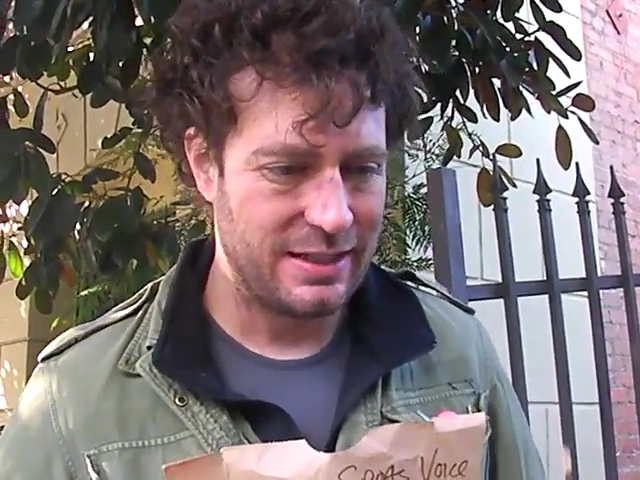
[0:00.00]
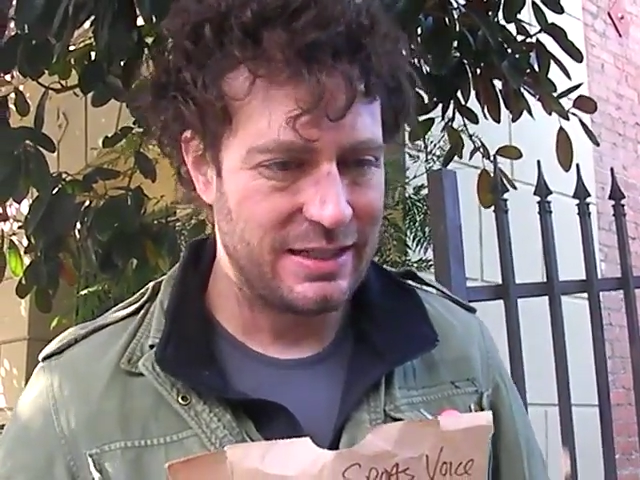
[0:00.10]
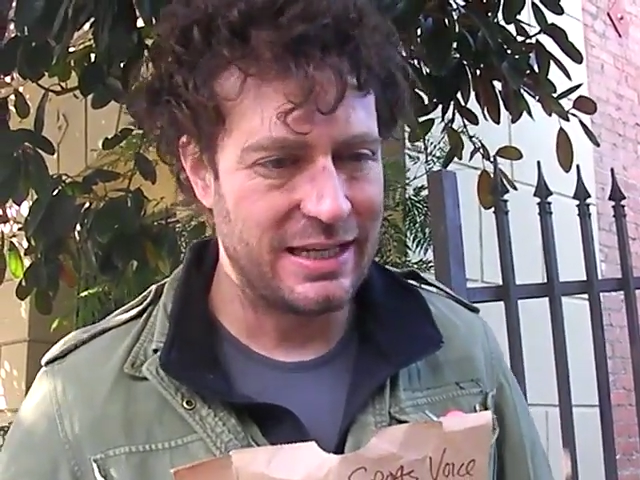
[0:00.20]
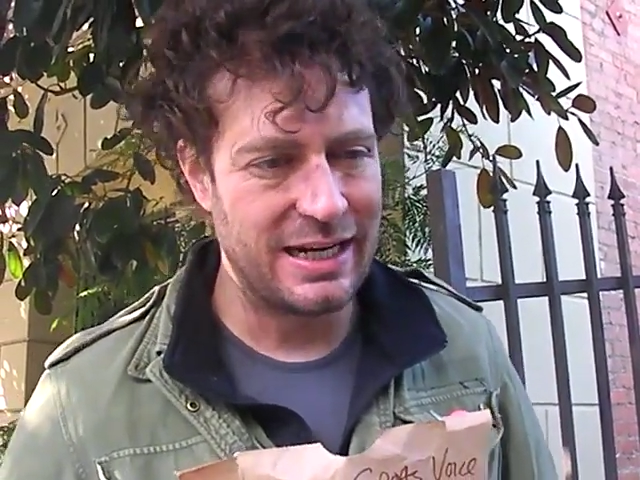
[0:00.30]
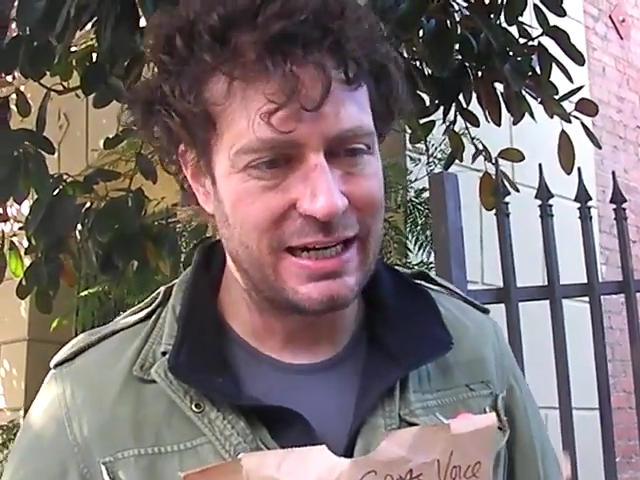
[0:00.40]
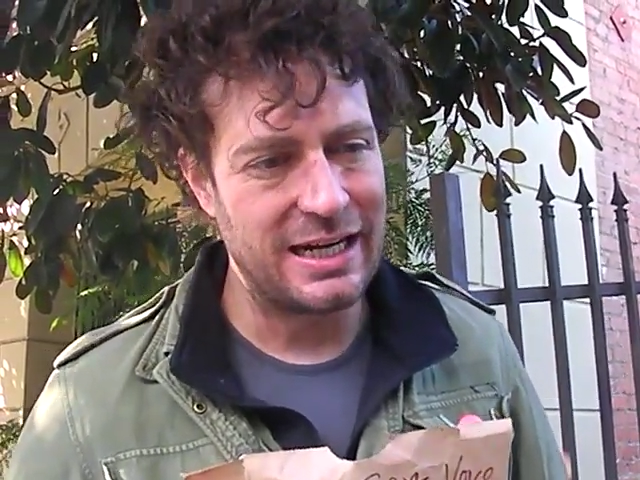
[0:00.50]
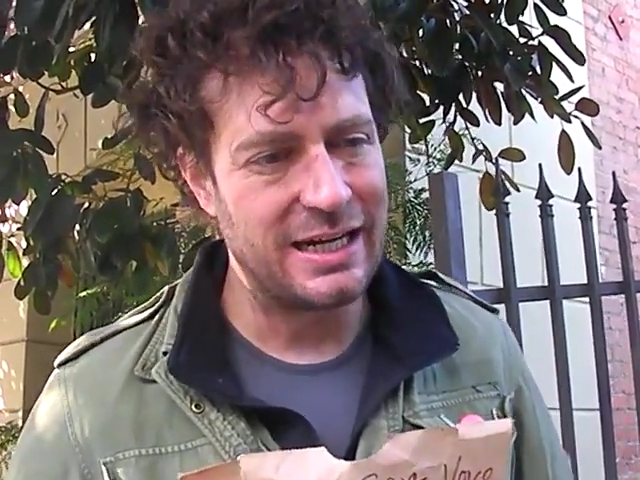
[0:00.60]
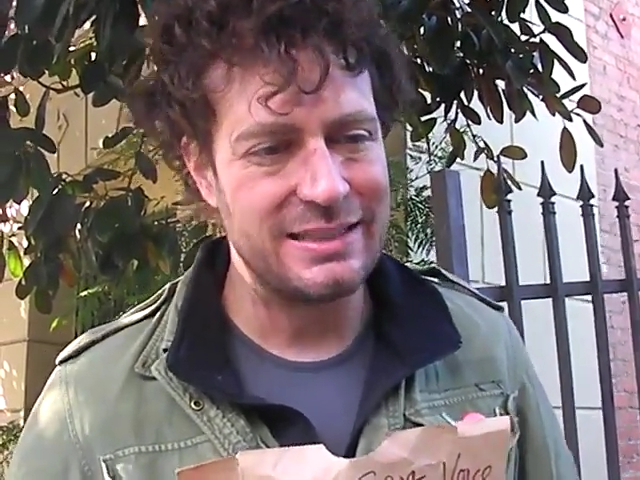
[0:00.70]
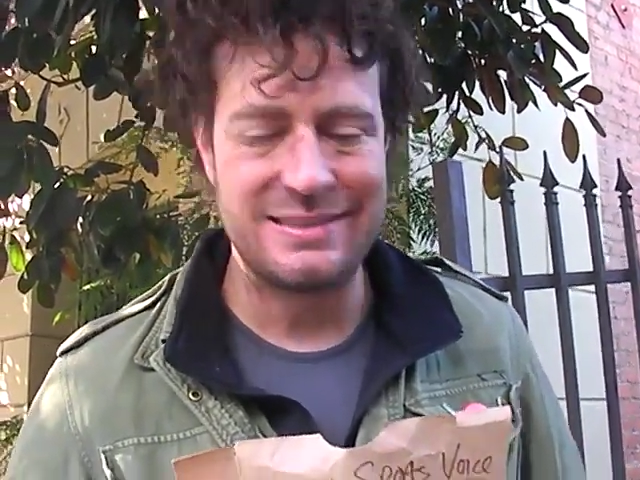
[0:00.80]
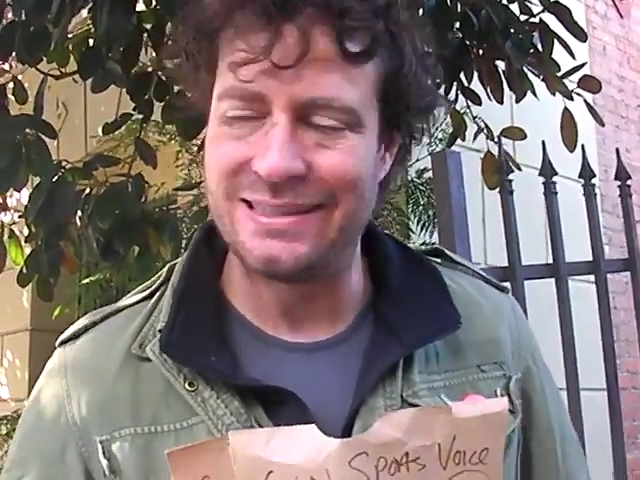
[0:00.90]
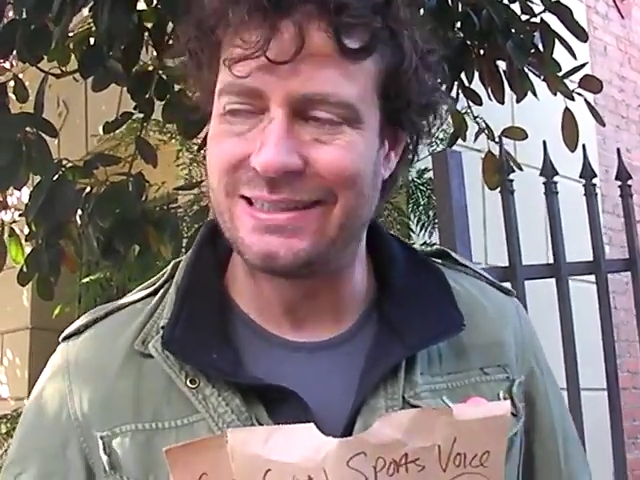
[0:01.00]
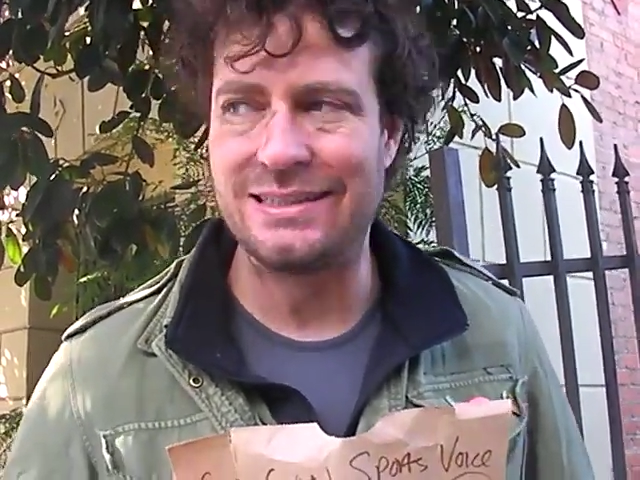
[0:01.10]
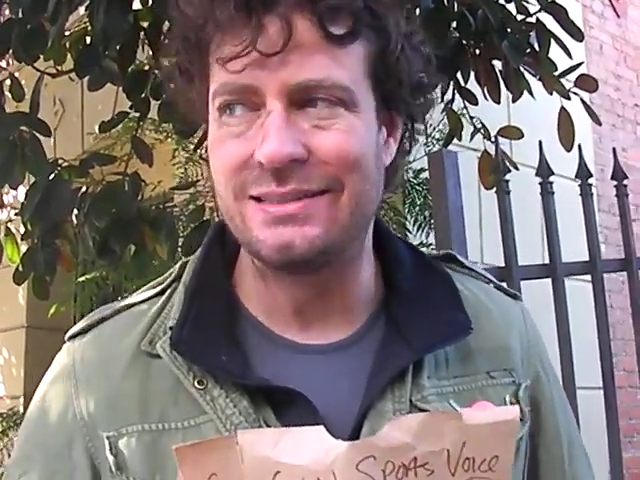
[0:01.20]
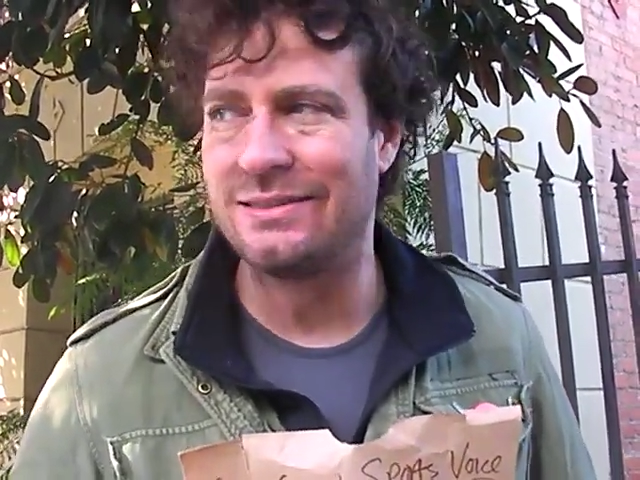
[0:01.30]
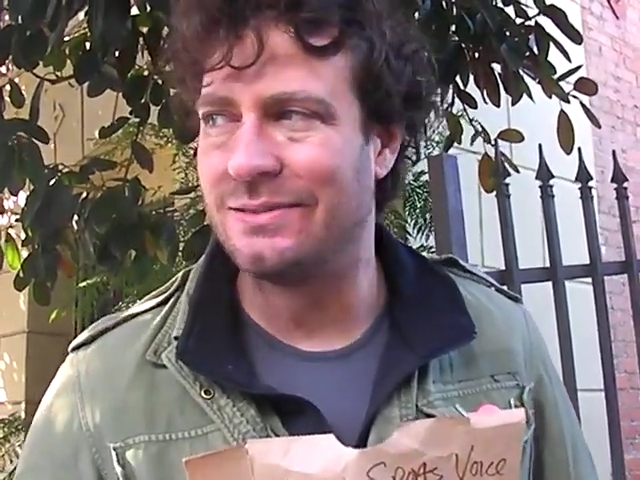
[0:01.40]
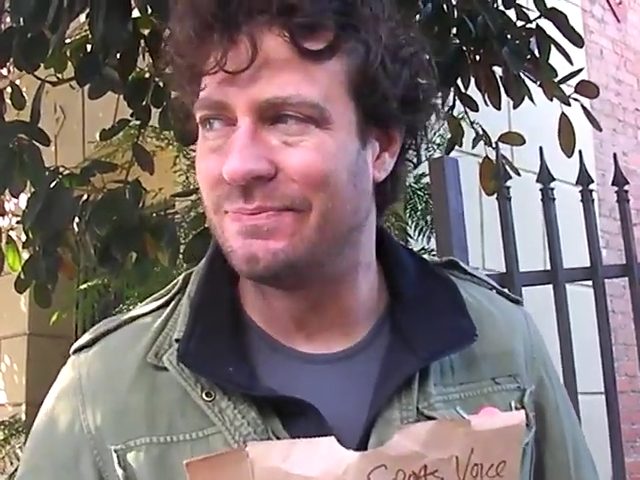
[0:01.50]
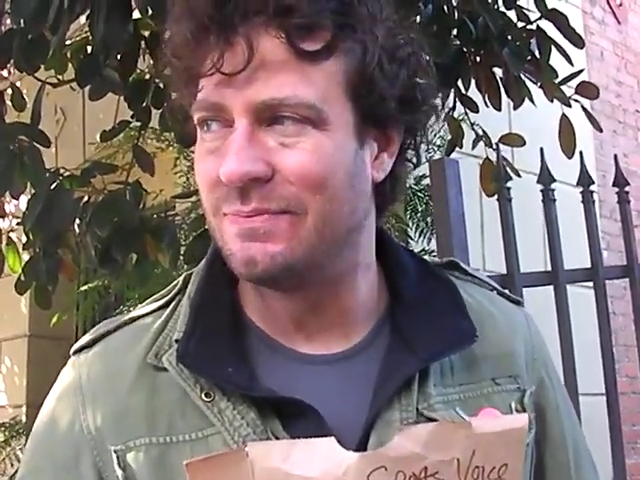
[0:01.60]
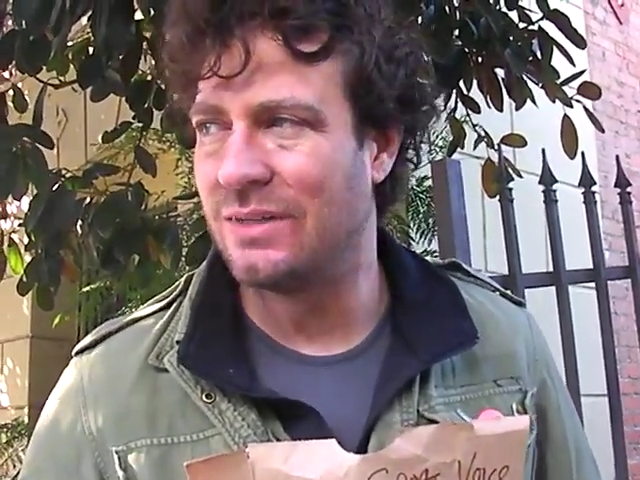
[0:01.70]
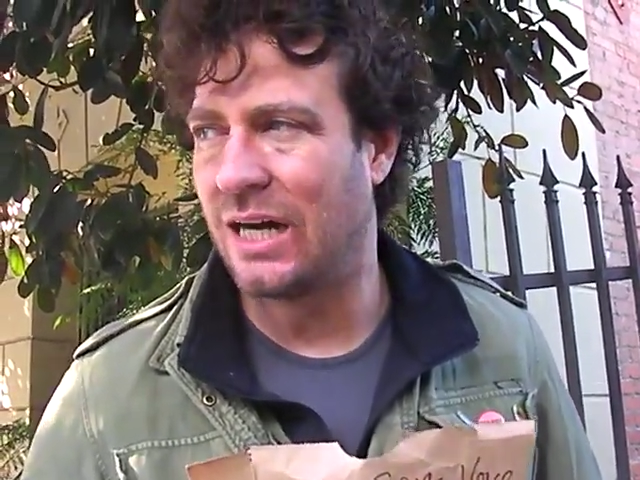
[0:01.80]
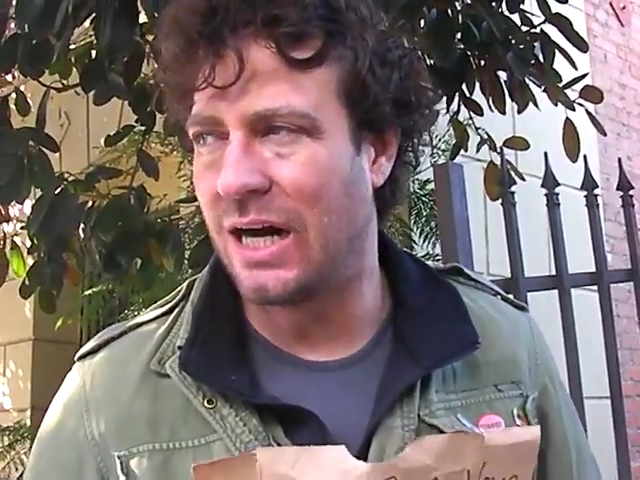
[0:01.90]
Then I got addicted to,
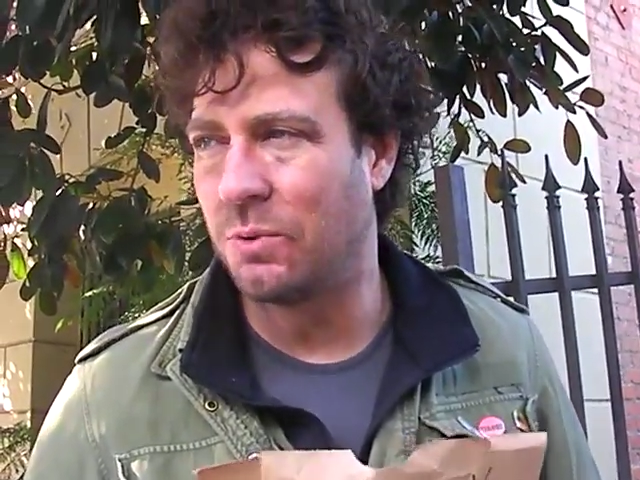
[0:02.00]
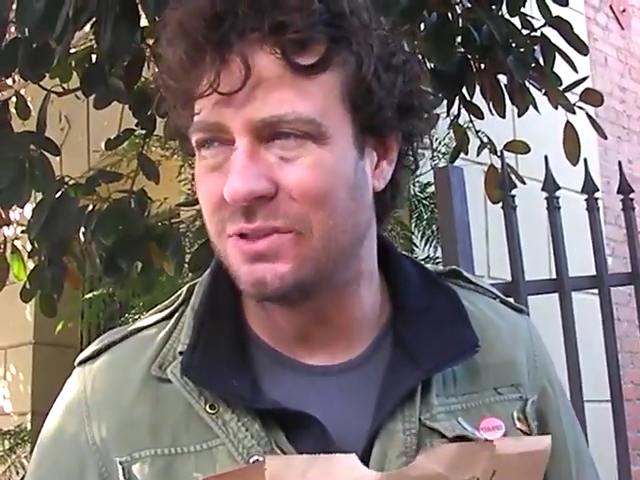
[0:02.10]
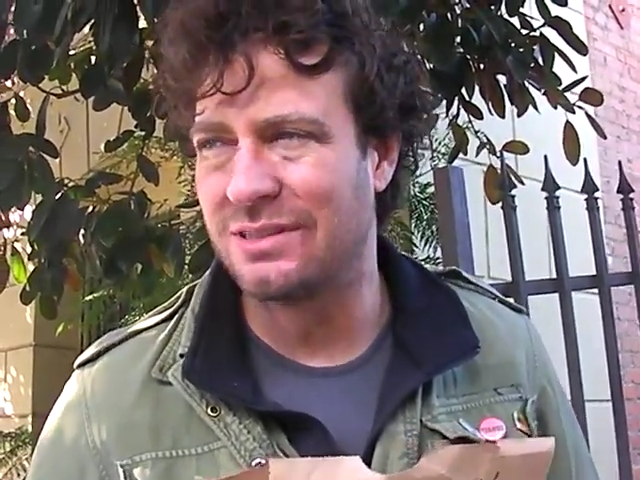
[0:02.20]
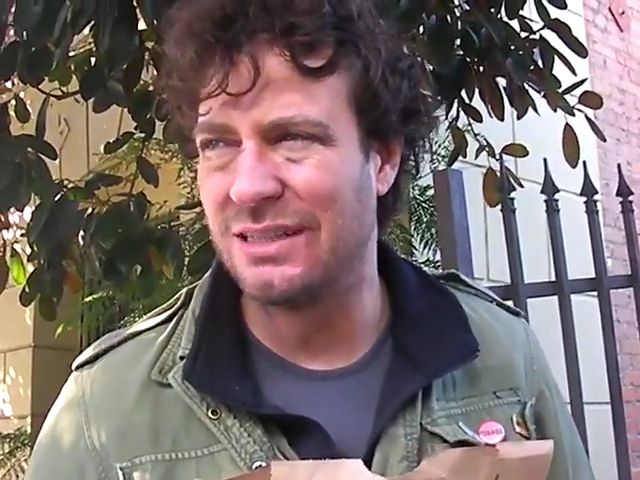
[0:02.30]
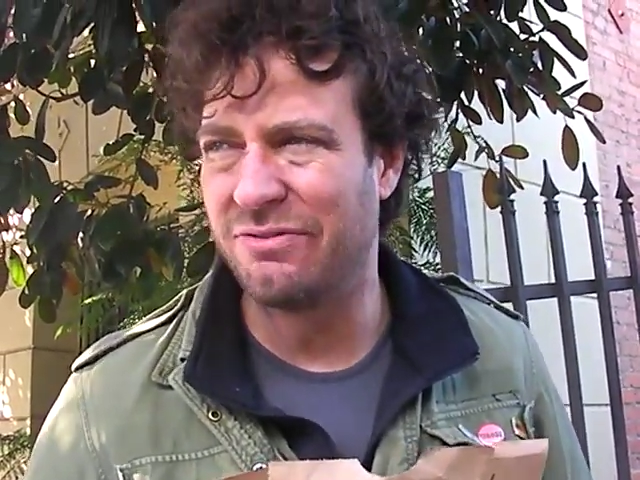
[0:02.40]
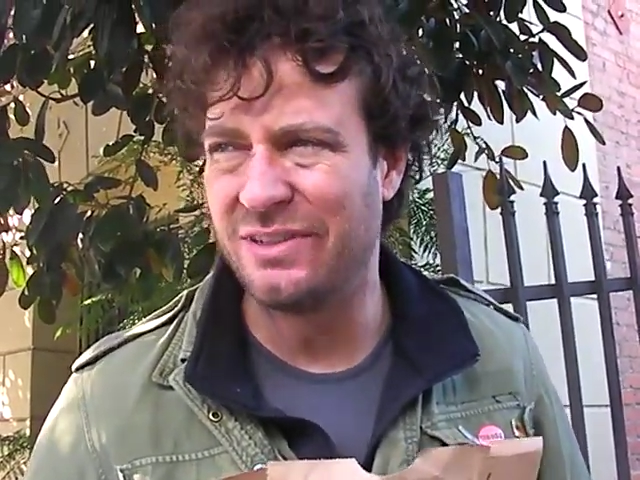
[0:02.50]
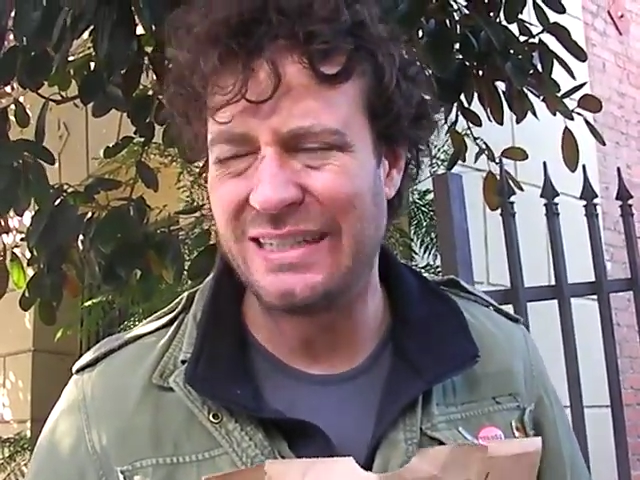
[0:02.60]
I was sniffing